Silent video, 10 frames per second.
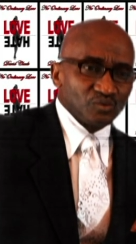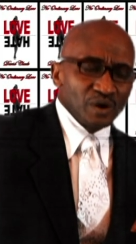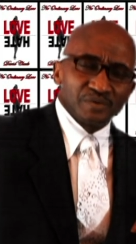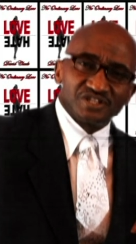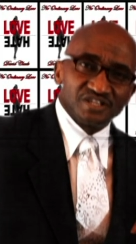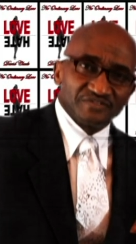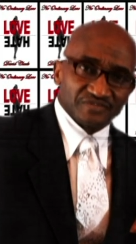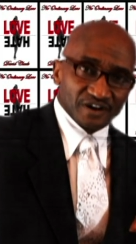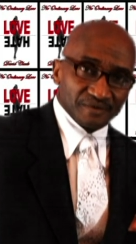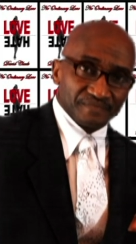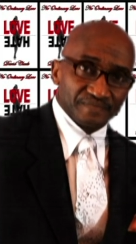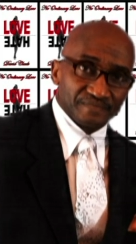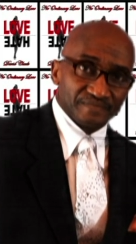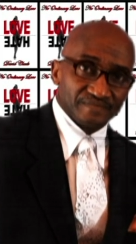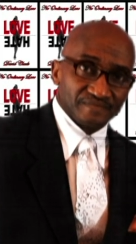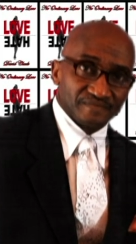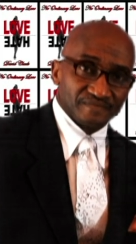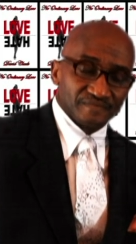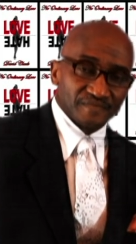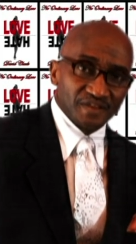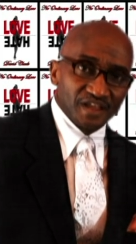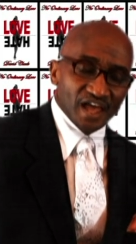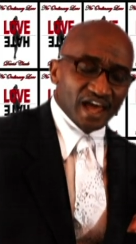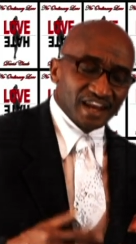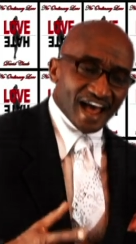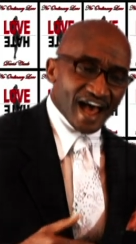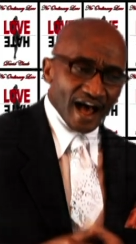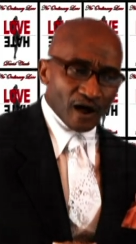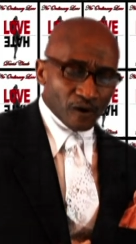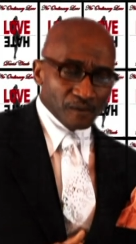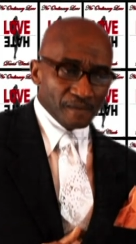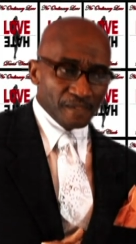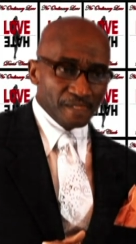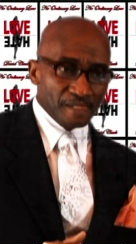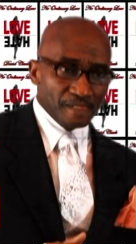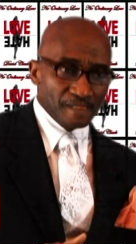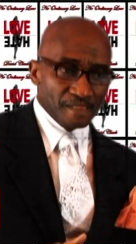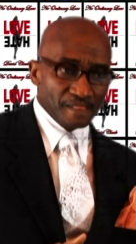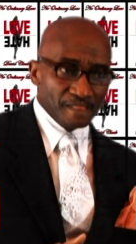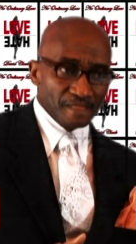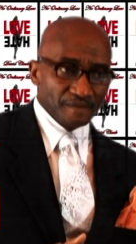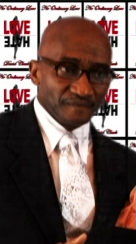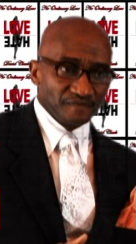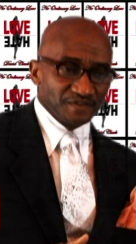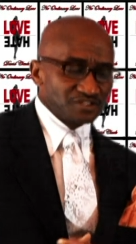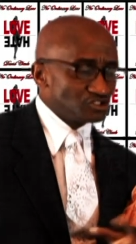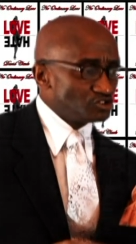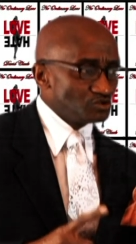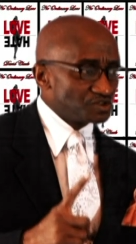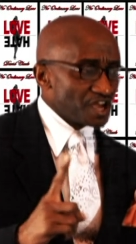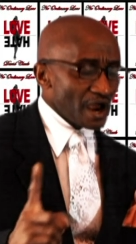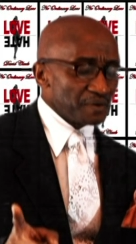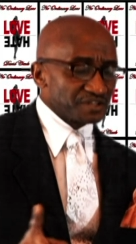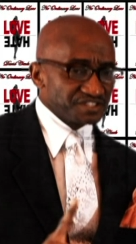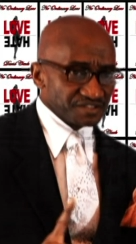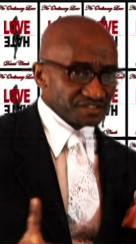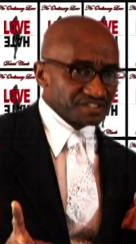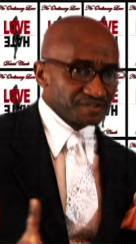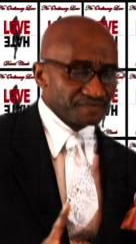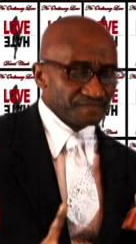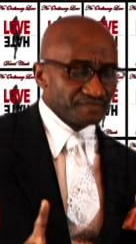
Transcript: Where was she from? And how did the two characters